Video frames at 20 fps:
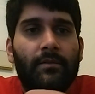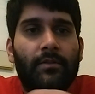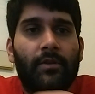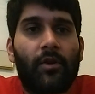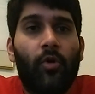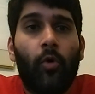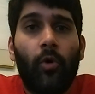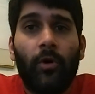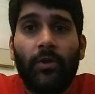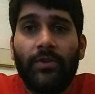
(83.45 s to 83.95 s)

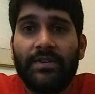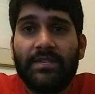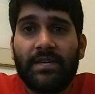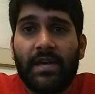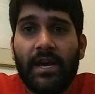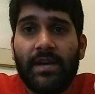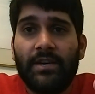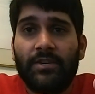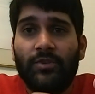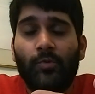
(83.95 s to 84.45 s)
the coil
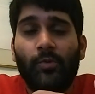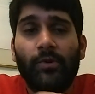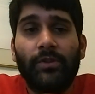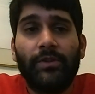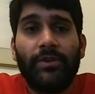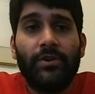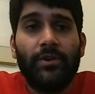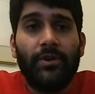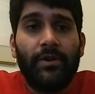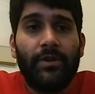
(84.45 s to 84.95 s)
design is
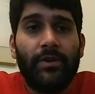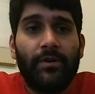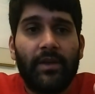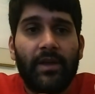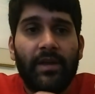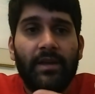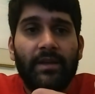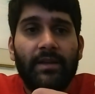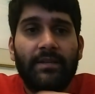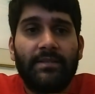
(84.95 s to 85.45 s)
really good,
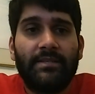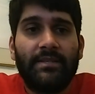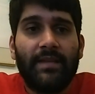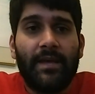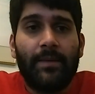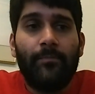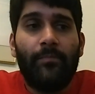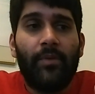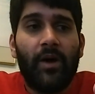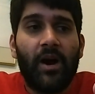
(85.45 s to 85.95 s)
okay? It's
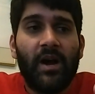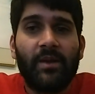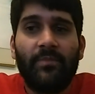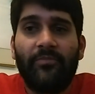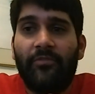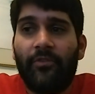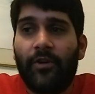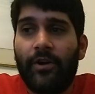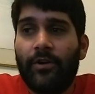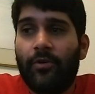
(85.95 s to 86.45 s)
that
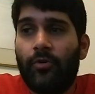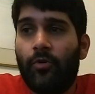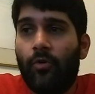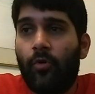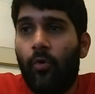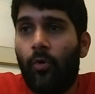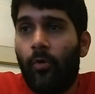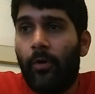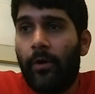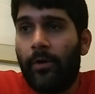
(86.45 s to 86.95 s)
bottom
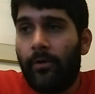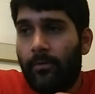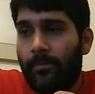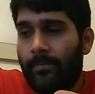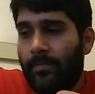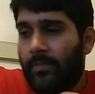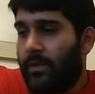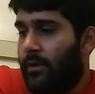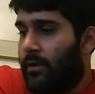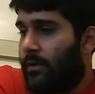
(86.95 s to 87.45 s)
vertical
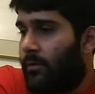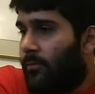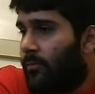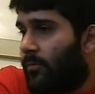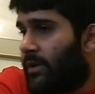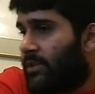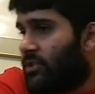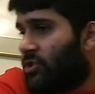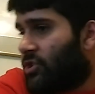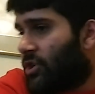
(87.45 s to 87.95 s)
coil,
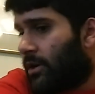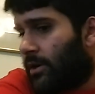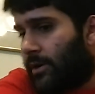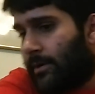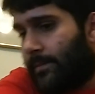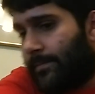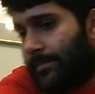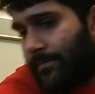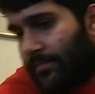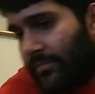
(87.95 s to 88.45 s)
which
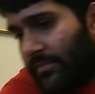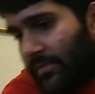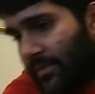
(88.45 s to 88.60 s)
I